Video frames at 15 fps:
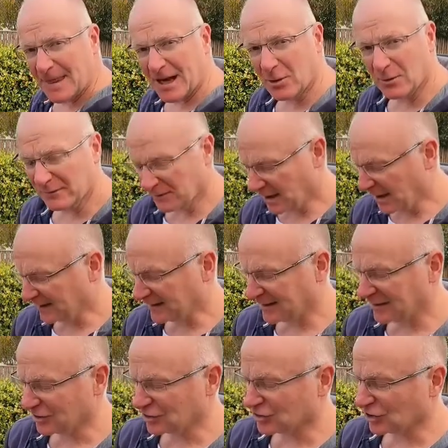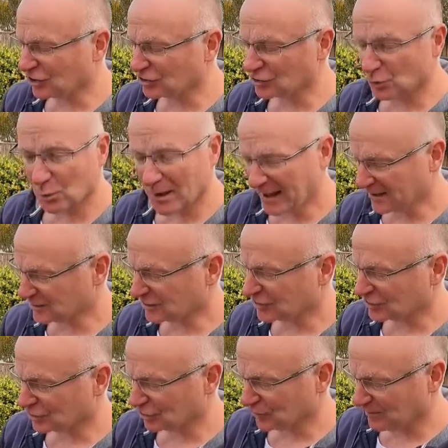However, I think the turtle wax,
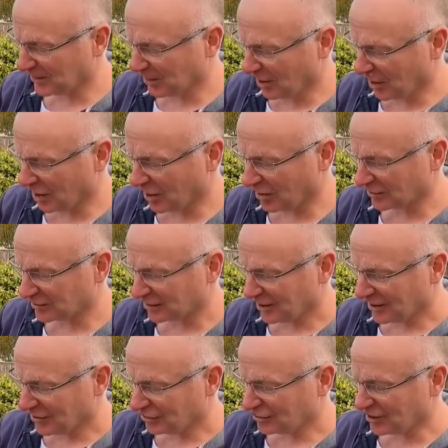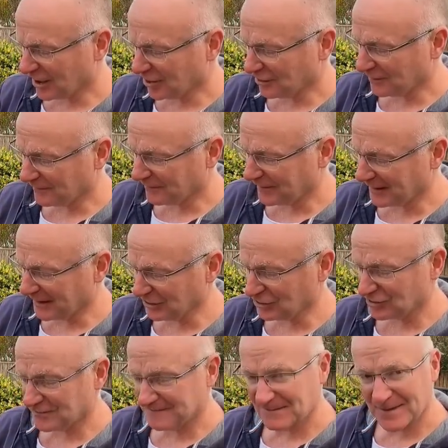the super hard shell
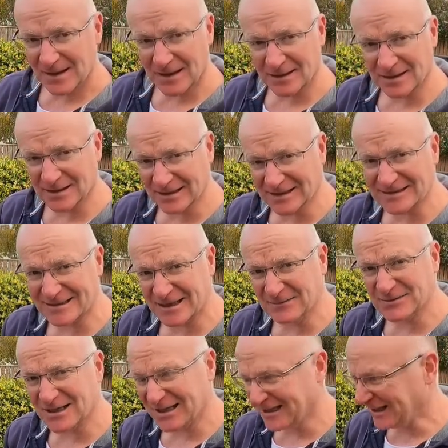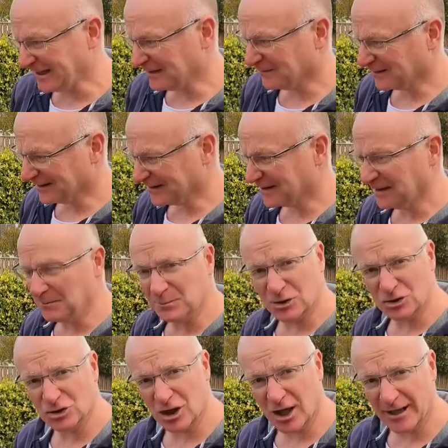finish, I think this gives an even
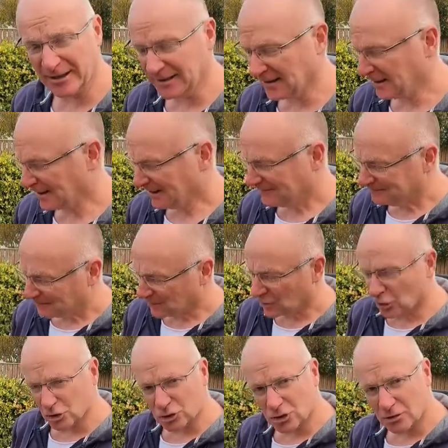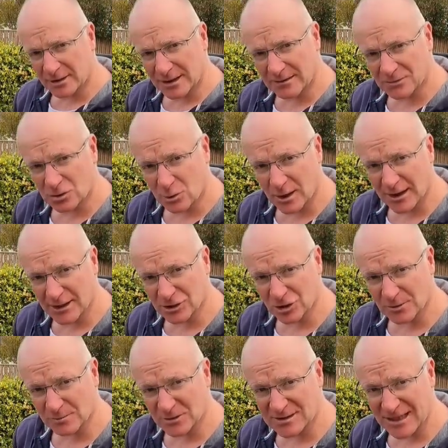deeper shine. Not sure it gives quite as
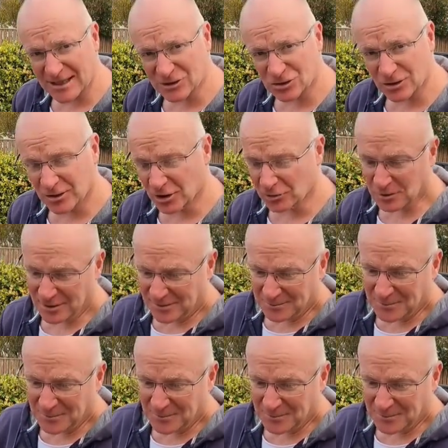good protection though.